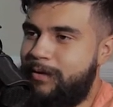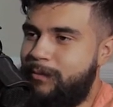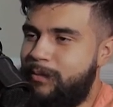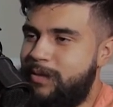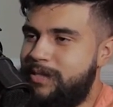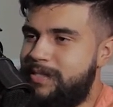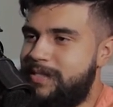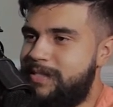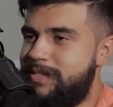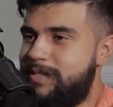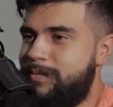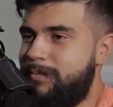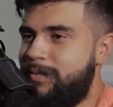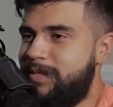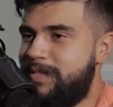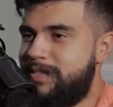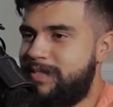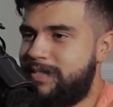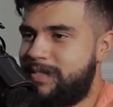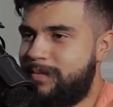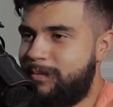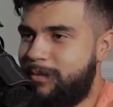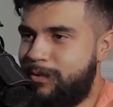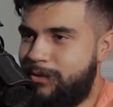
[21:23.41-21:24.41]
And we did something
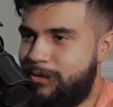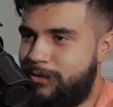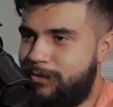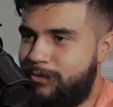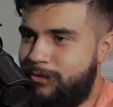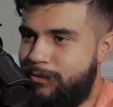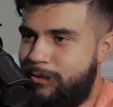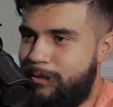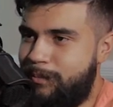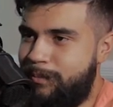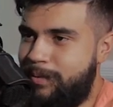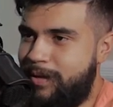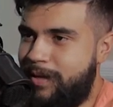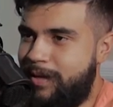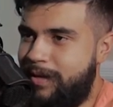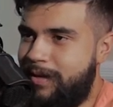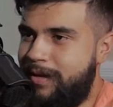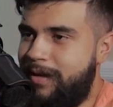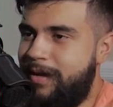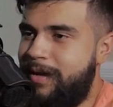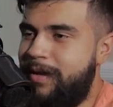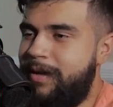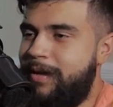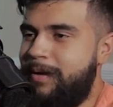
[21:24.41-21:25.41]
similar for a
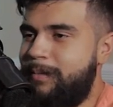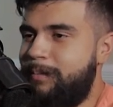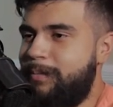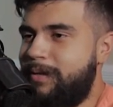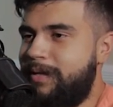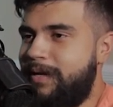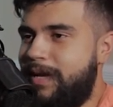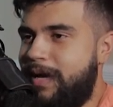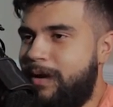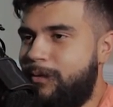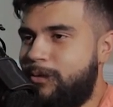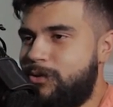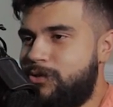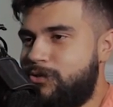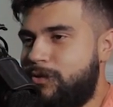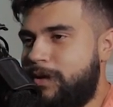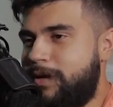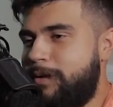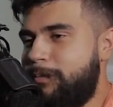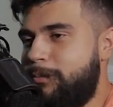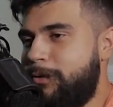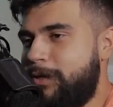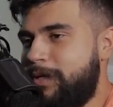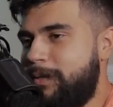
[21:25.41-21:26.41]
bit but now we're
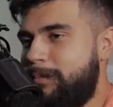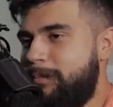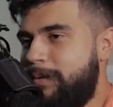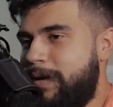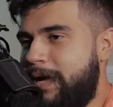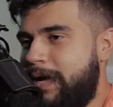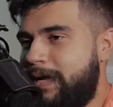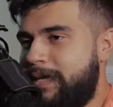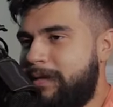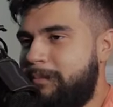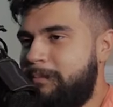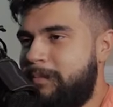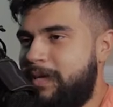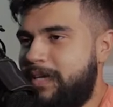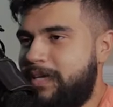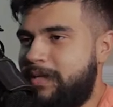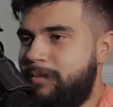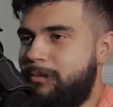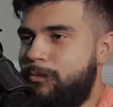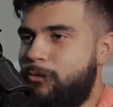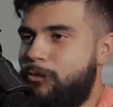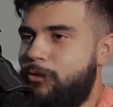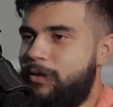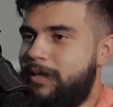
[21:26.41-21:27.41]
trying to bring it back and make
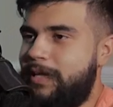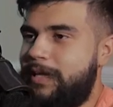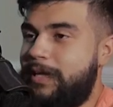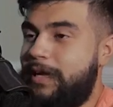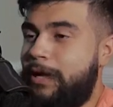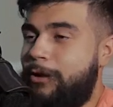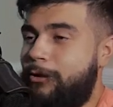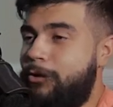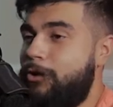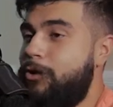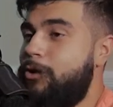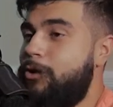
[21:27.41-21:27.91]
it more like our